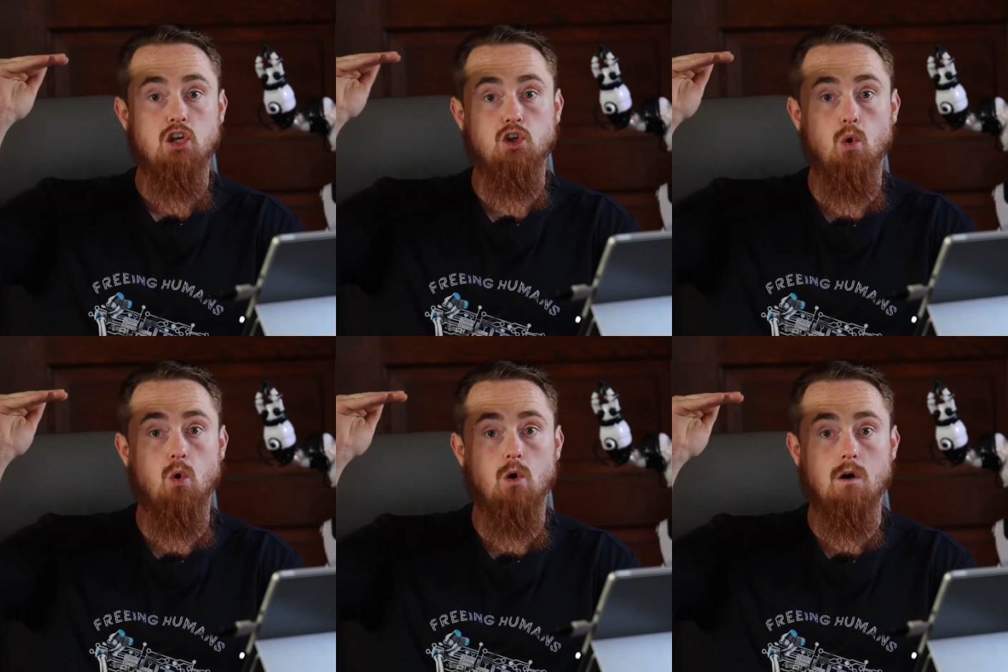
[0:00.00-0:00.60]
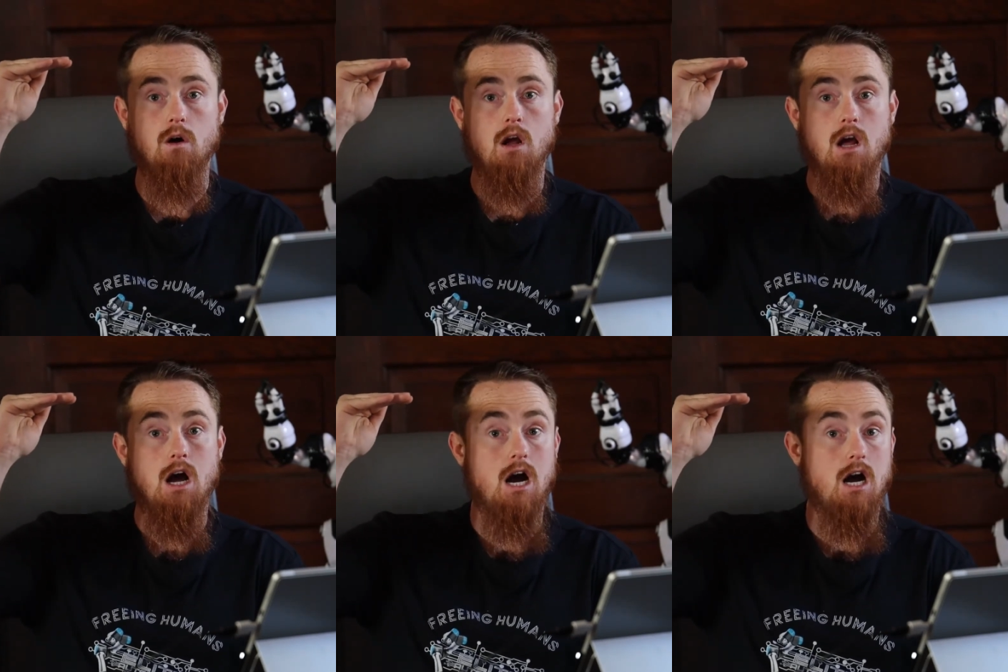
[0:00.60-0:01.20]
your
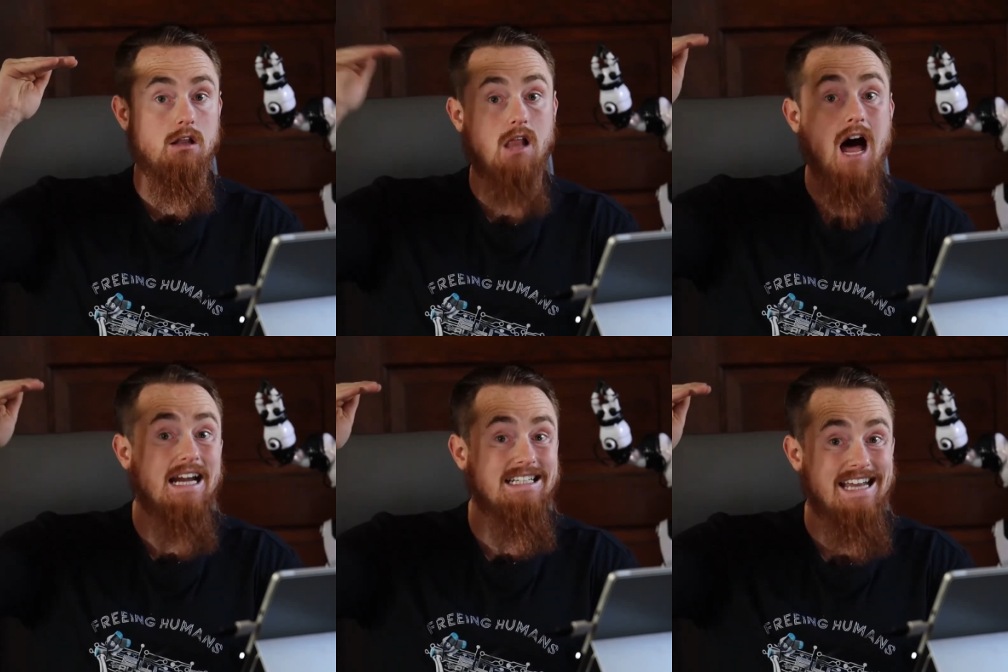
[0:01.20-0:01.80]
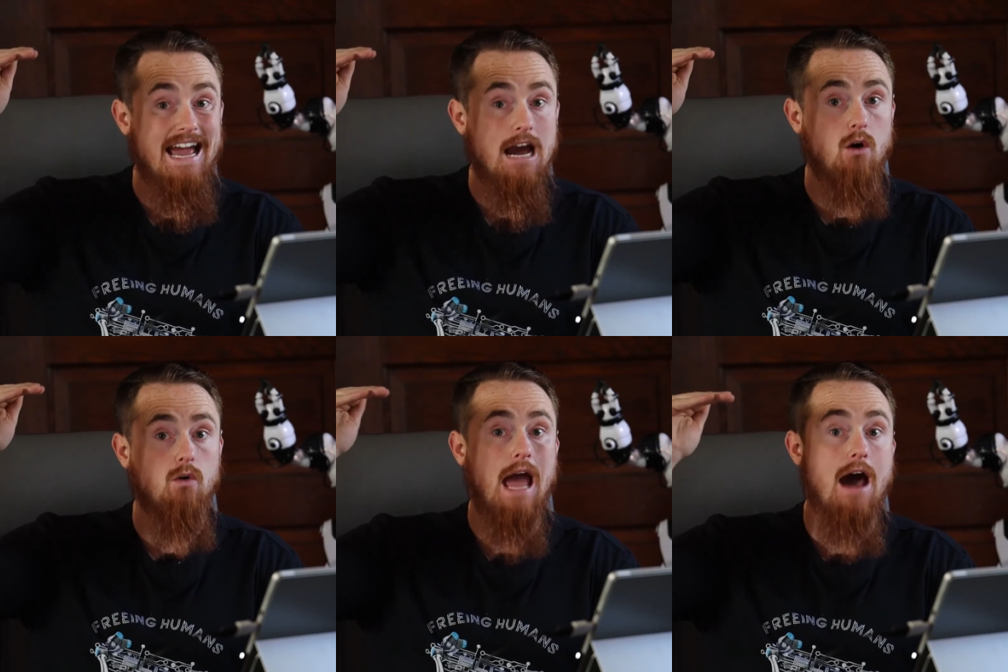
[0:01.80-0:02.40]
line
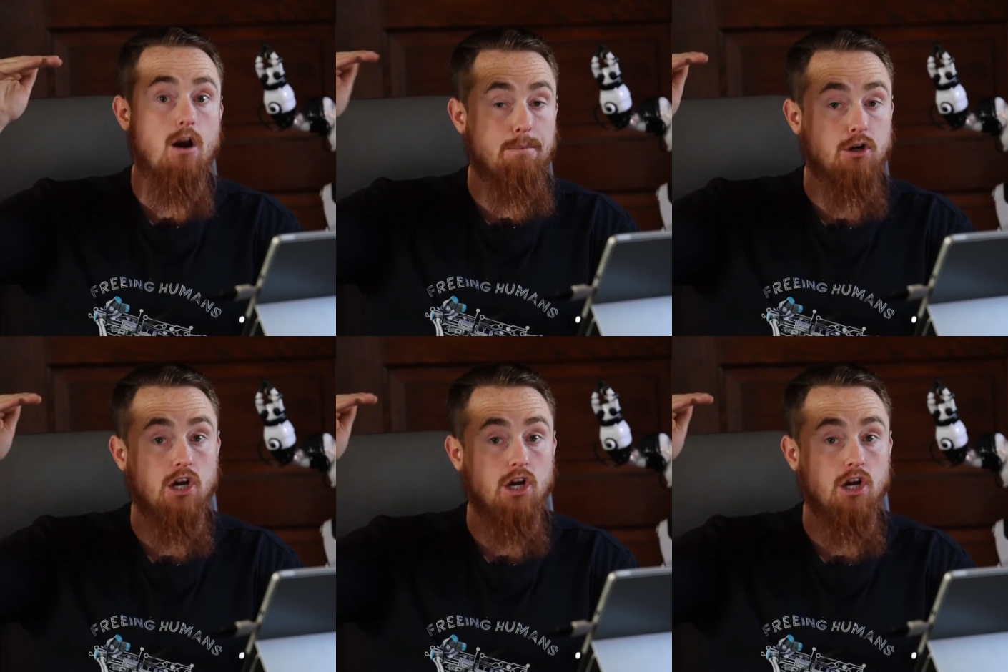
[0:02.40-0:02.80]
down out of